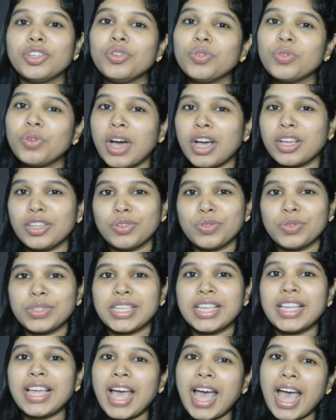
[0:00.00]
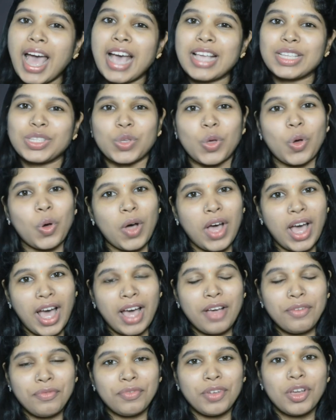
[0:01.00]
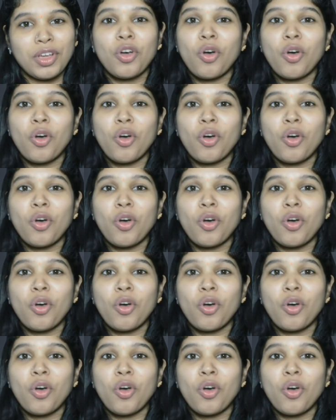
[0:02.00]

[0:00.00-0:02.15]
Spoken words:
you are using has or have,